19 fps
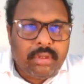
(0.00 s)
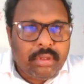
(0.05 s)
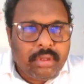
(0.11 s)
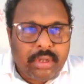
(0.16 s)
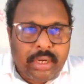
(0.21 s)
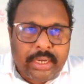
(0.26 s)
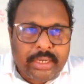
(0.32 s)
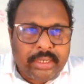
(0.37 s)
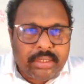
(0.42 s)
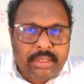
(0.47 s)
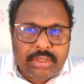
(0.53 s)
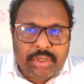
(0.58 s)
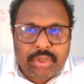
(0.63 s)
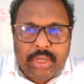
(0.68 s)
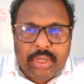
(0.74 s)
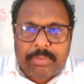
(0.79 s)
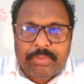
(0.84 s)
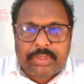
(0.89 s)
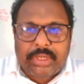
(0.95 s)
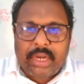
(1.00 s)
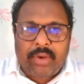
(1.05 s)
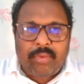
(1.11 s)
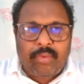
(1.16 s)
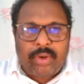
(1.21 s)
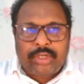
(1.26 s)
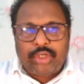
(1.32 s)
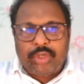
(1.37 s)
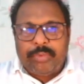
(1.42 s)
Right? So epsilon
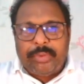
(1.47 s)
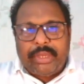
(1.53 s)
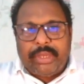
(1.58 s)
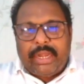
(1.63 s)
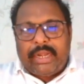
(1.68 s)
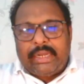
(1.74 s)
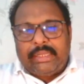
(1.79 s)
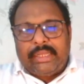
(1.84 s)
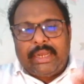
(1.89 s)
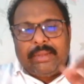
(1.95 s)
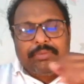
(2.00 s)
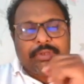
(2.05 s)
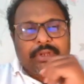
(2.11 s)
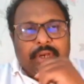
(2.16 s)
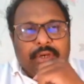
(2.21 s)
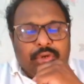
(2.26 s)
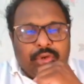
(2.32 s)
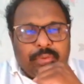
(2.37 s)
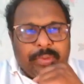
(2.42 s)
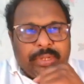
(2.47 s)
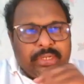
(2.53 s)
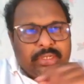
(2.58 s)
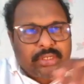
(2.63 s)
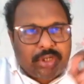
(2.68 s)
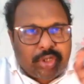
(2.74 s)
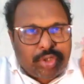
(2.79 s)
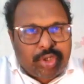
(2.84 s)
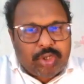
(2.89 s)
1 should be greater than epsilon 2
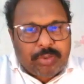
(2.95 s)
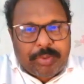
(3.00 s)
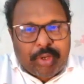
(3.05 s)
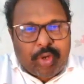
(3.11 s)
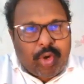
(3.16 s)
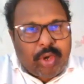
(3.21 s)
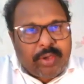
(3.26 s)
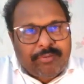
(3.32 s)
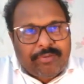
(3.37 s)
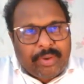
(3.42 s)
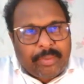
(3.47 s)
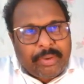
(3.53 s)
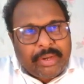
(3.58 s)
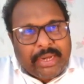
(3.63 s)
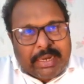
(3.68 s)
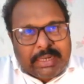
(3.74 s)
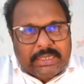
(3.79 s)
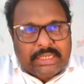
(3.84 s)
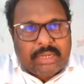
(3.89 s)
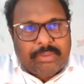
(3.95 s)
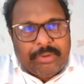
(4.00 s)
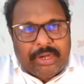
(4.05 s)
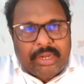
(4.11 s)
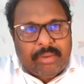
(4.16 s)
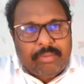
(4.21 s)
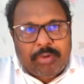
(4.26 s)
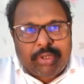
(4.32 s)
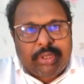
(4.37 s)
means you should be going from a denser
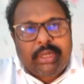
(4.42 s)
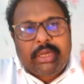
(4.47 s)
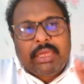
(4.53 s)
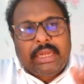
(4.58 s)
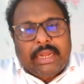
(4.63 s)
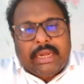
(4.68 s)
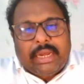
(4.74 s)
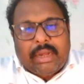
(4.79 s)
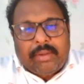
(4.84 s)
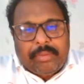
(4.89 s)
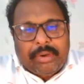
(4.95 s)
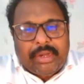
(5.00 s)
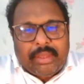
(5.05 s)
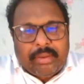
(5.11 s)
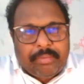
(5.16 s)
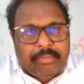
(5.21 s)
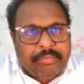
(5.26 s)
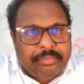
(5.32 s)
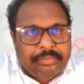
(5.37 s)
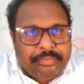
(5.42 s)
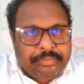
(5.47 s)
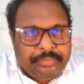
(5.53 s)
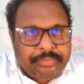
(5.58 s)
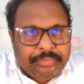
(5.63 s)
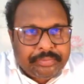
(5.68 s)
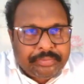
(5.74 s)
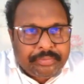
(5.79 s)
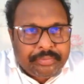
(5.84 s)
medium to the rarer medium.
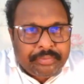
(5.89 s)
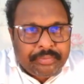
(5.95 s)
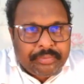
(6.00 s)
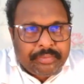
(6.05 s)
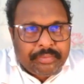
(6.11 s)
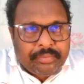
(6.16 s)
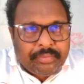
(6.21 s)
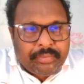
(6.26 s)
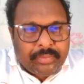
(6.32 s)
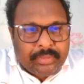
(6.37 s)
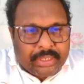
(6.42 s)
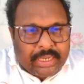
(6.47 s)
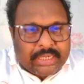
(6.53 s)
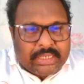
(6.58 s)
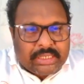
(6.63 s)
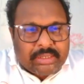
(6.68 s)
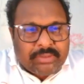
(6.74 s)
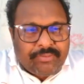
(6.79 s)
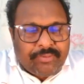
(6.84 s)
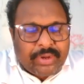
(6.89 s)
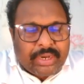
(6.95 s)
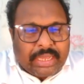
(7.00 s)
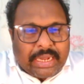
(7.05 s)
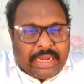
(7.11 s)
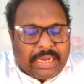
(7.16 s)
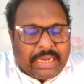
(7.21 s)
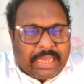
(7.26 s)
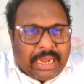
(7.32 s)
That's for
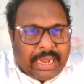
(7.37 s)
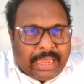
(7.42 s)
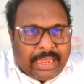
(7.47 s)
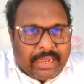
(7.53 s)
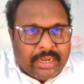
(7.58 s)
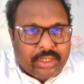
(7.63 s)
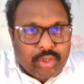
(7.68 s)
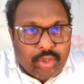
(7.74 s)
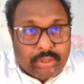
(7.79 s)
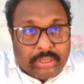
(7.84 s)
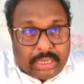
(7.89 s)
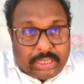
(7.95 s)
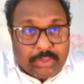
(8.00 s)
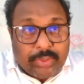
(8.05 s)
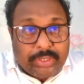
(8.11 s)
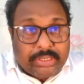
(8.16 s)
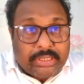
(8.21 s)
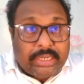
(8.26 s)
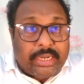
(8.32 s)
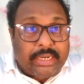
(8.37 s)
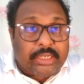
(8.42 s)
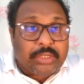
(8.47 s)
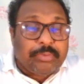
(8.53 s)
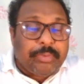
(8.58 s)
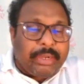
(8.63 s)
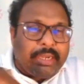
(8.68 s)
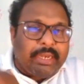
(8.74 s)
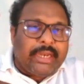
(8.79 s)
critical angle. So that's why I said it's
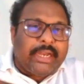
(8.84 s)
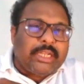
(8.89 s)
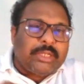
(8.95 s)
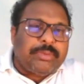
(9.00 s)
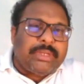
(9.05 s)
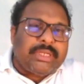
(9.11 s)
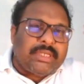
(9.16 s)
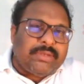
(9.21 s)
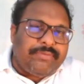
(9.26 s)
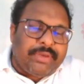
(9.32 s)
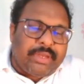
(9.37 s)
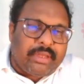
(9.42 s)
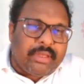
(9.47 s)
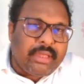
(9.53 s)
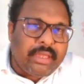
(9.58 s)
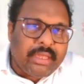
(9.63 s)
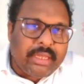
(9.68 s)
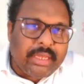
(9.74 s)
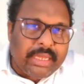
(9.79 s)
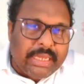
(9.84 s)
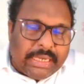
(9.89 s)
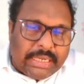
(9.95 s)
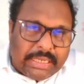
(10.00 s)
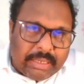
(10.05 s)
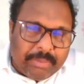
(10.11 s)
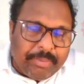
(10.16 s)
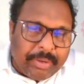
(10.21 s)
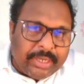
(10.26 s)
material specific. It
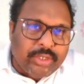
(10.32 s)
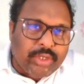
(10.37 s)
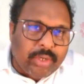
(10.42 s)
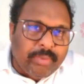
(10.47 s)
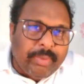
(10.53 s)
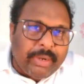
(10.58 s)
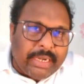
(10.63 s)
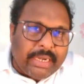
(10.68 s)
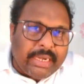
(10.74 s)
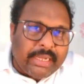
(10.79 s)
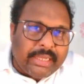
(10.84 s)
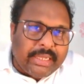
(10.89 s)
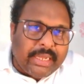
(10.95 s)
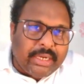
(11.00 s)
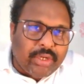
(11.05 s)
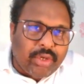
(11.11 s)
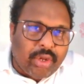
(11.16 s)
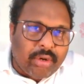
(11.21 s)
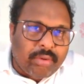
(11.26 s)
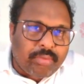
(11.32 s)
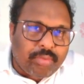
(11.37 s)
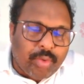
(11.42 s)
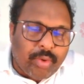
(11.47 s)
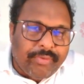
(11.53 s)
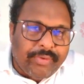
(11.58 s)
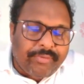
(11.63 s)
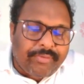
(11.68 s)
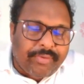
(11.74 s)
depends on material that you are
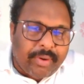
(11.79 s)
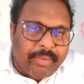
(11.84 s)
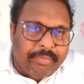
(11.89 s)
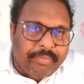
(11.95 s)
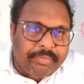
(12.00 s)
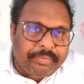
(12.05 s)
moving from.